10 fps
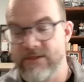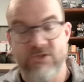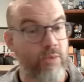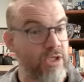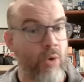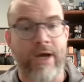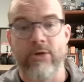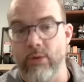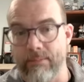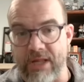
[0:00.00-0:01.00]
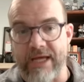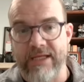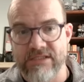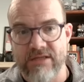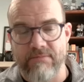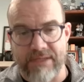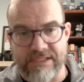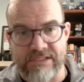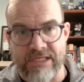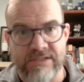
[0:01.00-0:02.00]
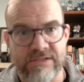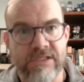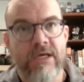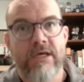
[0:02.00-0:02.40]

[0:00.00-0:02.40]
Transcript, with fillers: Do we know how to apply it to the business?